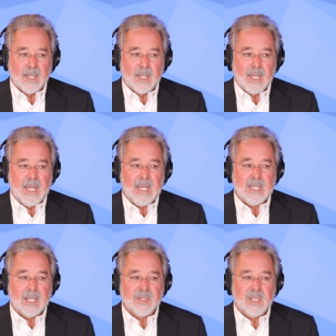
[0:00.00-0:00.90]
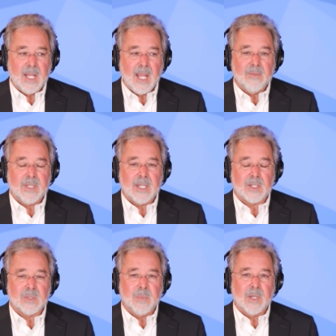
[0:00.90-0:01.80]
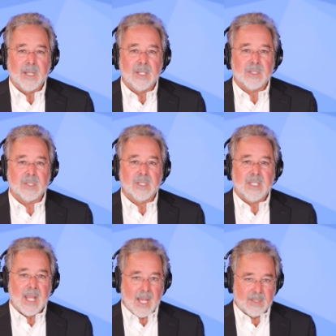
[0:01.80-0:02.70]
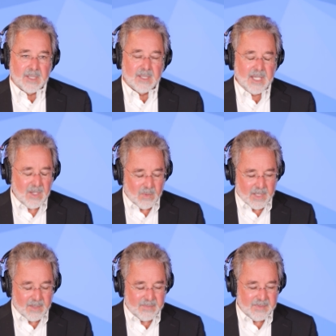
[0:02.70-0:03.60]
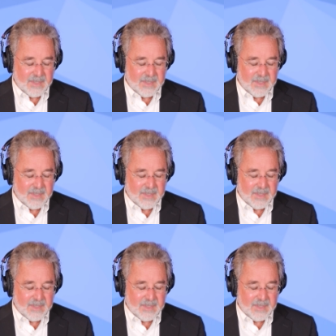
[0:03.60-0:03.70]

he doesn't have the experience yet. He will.